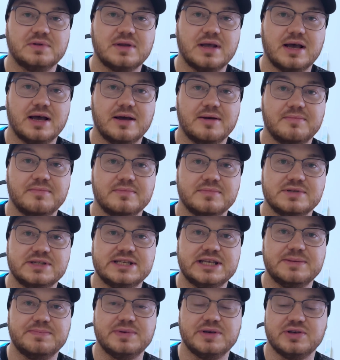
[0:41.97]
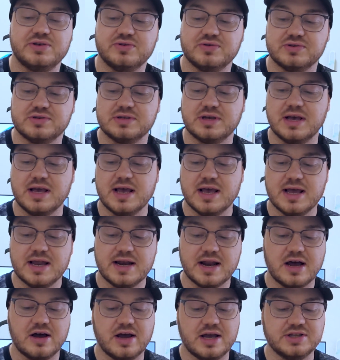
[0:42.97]
CPUs.
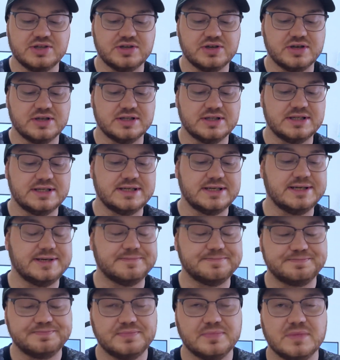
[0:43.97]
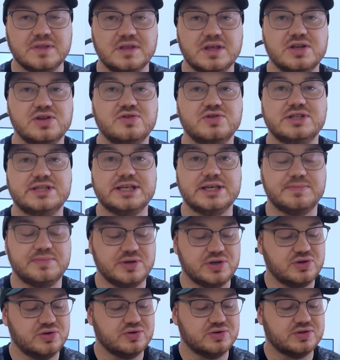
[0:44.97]
Now, as you can see, the new
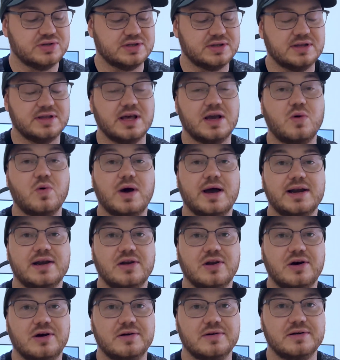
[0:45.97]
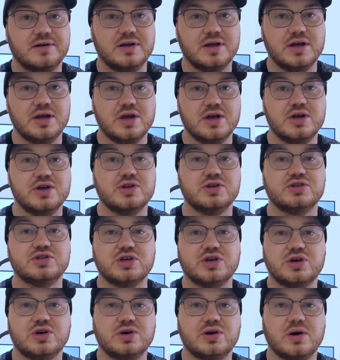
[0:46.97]
CPUs, they're quite long.
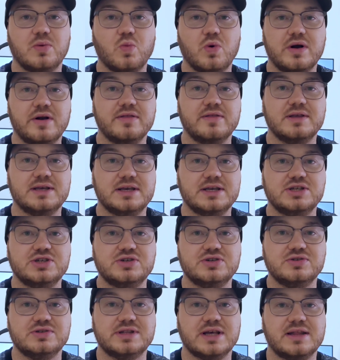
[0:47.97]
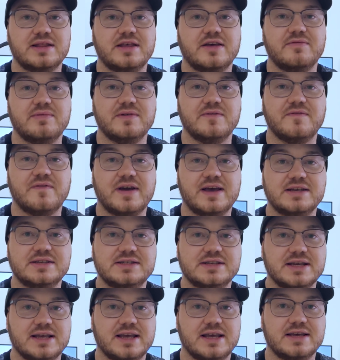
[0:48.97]
So one of the issues that they've been
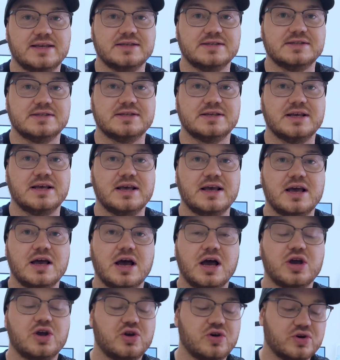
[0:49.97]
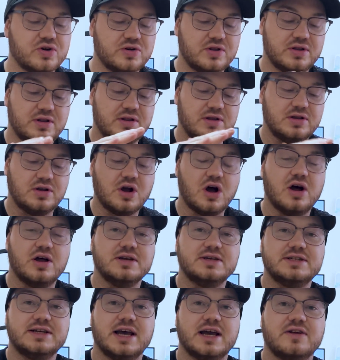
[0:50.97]
facing is a good
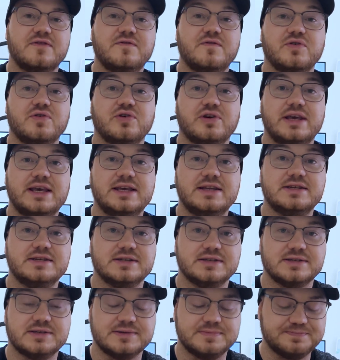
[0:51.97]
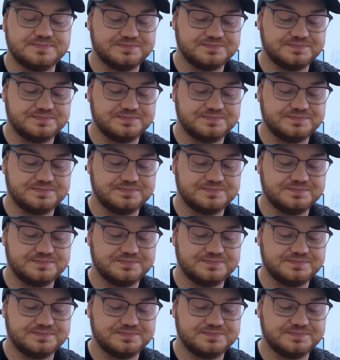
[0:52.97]
contact for your heaters.